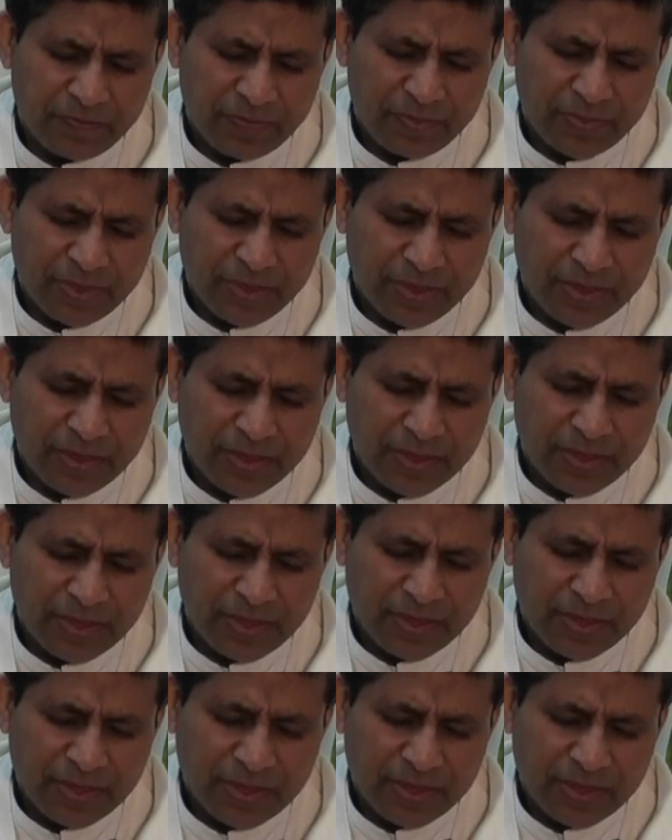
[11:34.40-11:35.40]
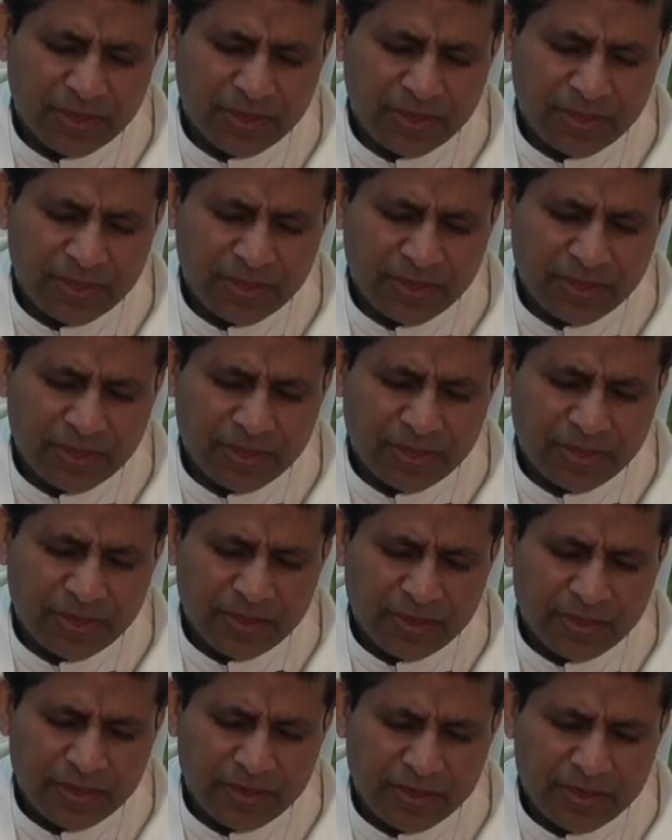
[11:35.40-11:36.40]

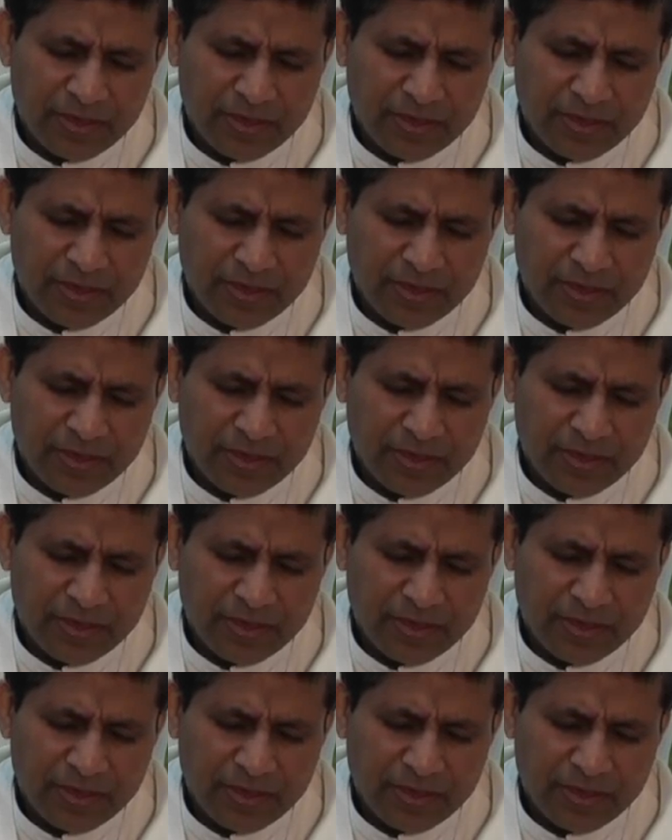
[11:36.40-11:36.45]
No one is speaking in this clip.